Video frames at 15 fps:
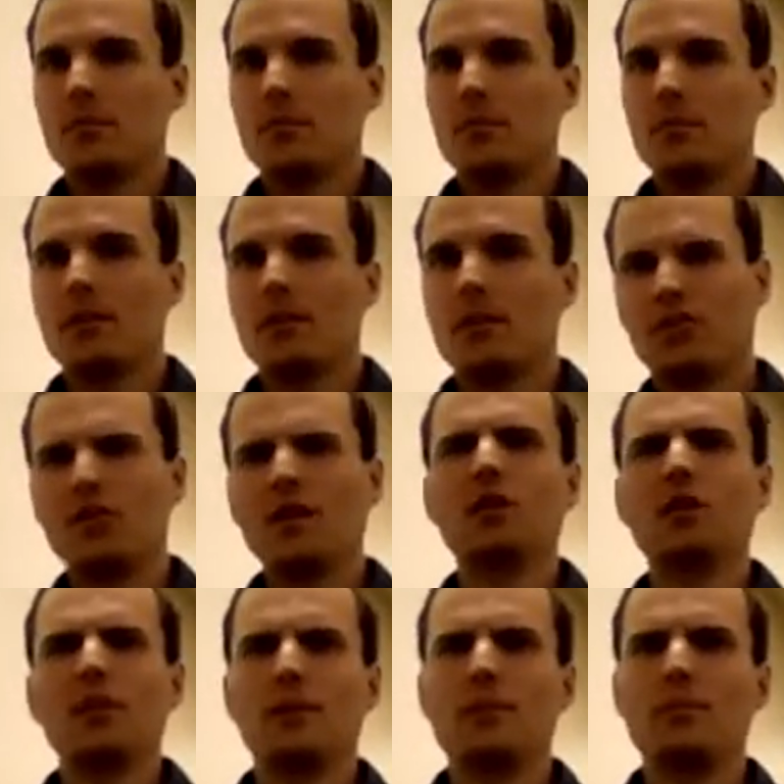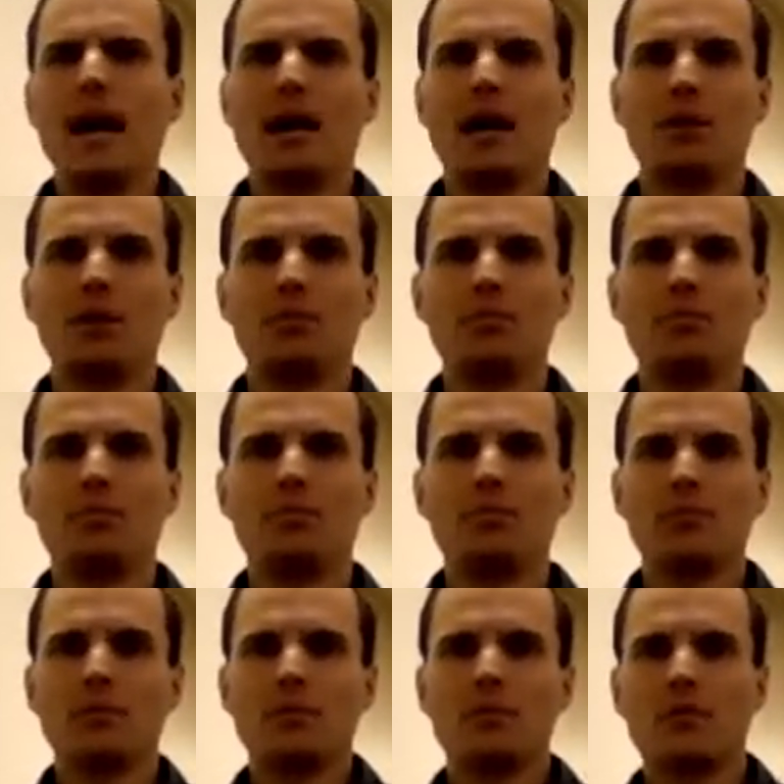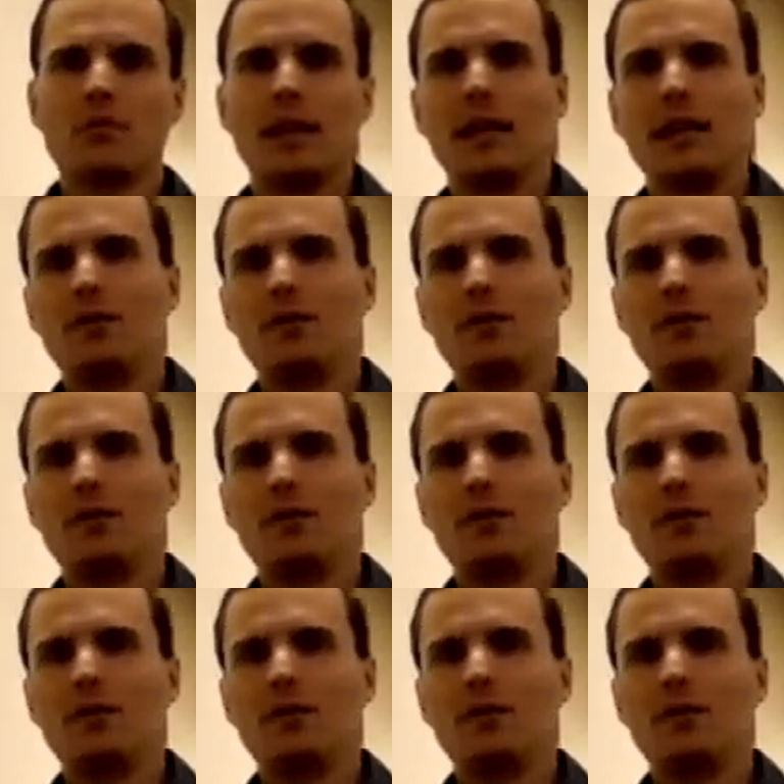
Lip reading: it's a sphingolipid backbone. Kind